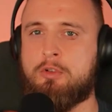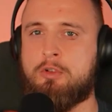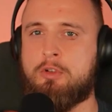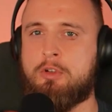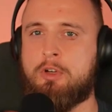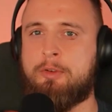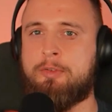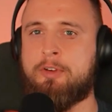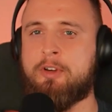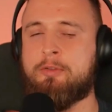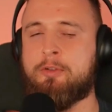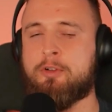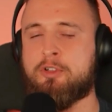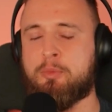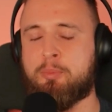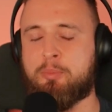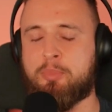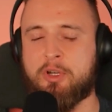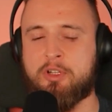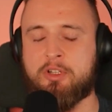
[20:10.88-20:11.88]
I think for the
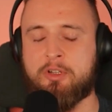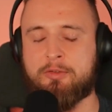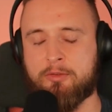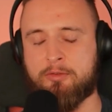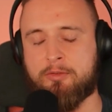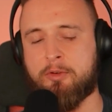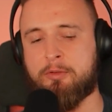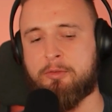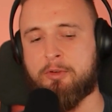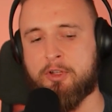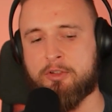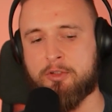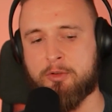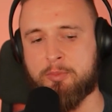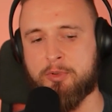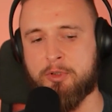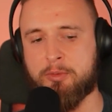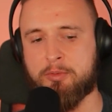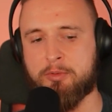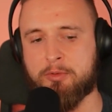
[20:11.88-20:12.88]
benefit of other
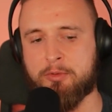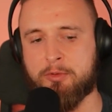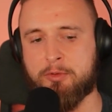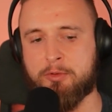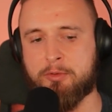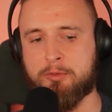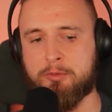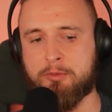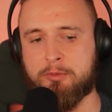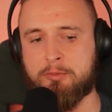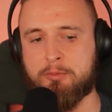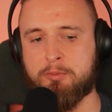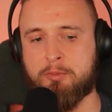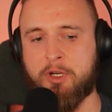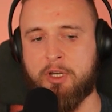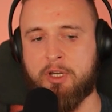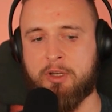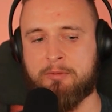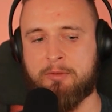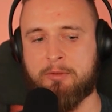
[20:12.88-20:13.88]
people who
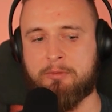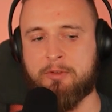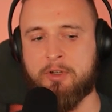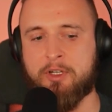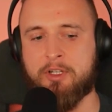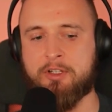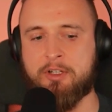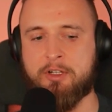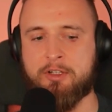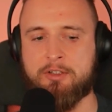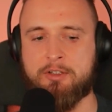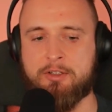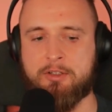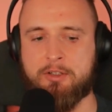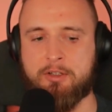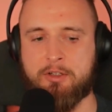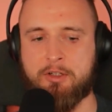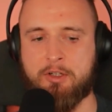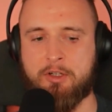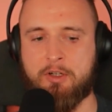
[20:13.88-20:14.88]
might have a vague
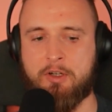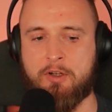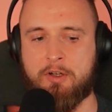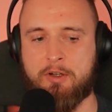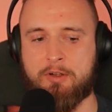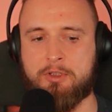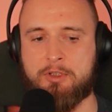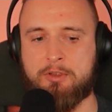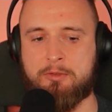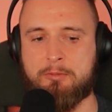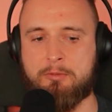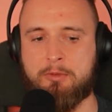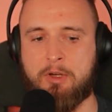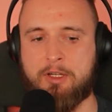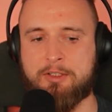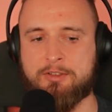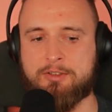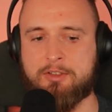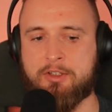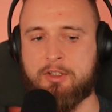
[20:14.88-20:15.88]
idea, and
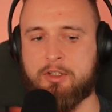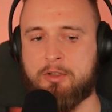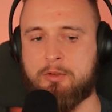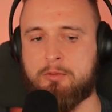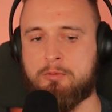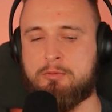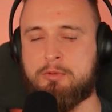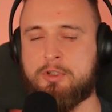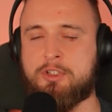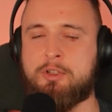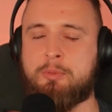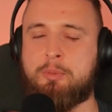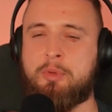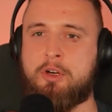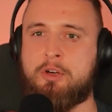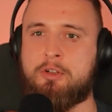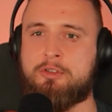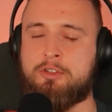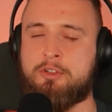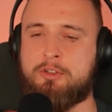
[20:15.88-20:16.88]
as they read
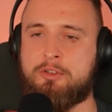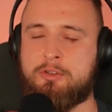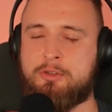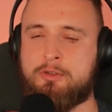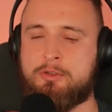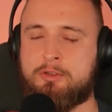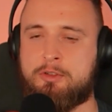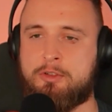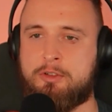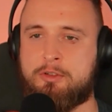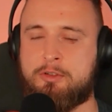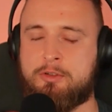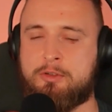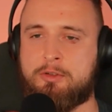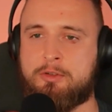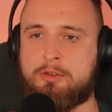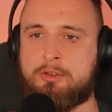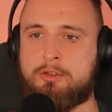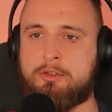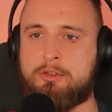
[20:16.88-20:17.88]
about and use
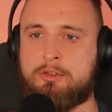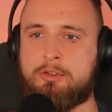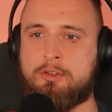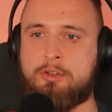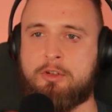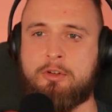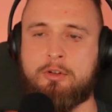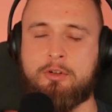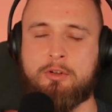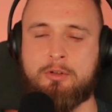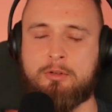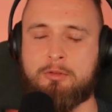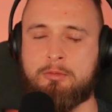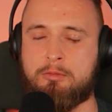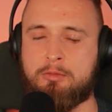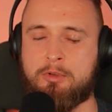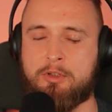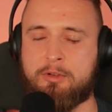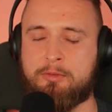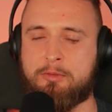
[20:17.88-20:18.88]
Linux or
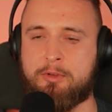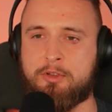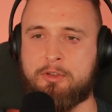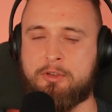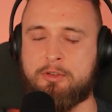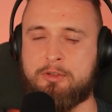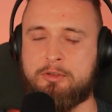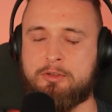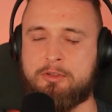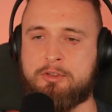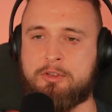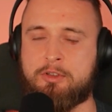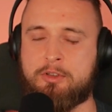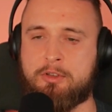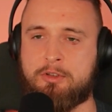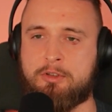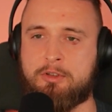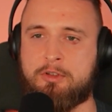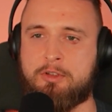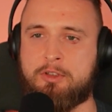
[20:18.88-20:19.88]
whatever they're
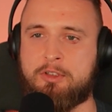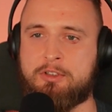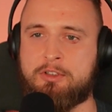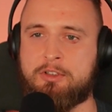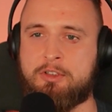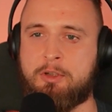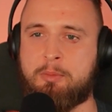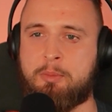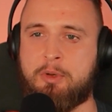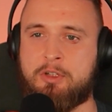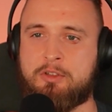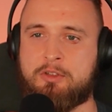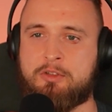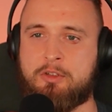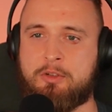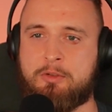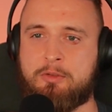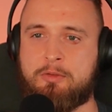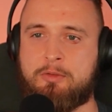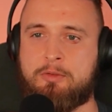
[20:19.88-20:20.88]
using, they see a bunch
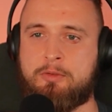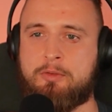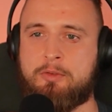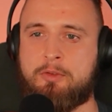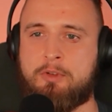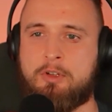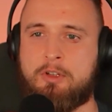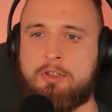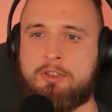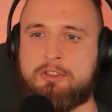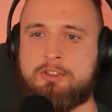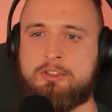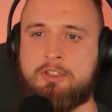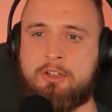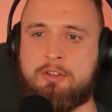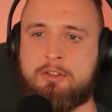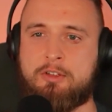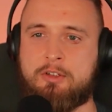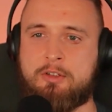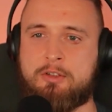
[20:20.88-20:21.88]
of
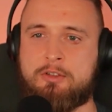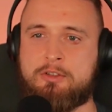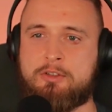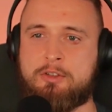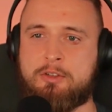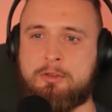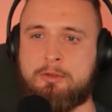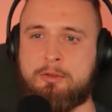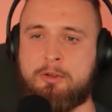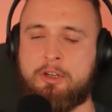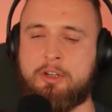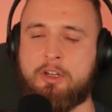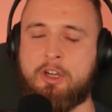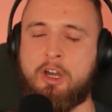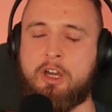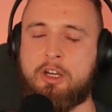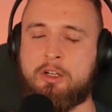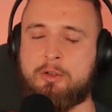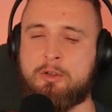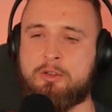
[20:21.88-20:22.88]
standards or like
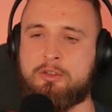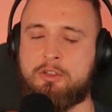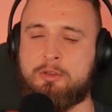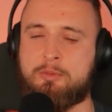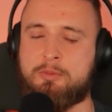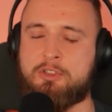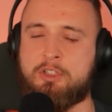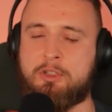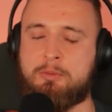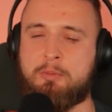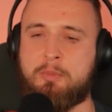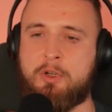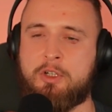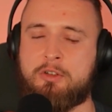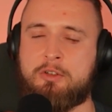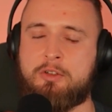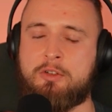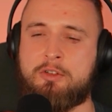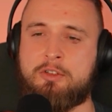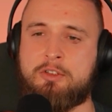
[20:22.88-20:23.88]
acronyms that
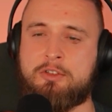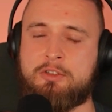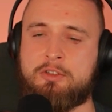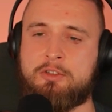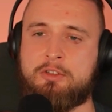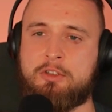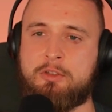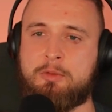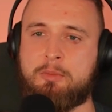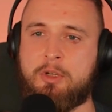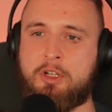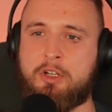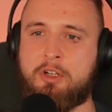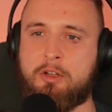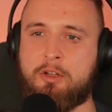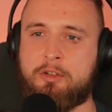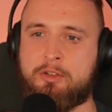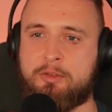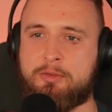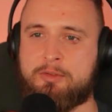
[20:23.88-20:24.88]
might not necessarily make a
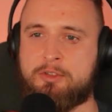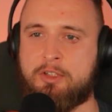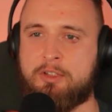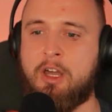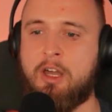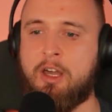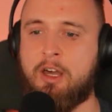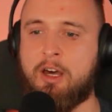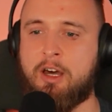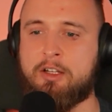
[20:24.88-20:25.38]
lot of sense.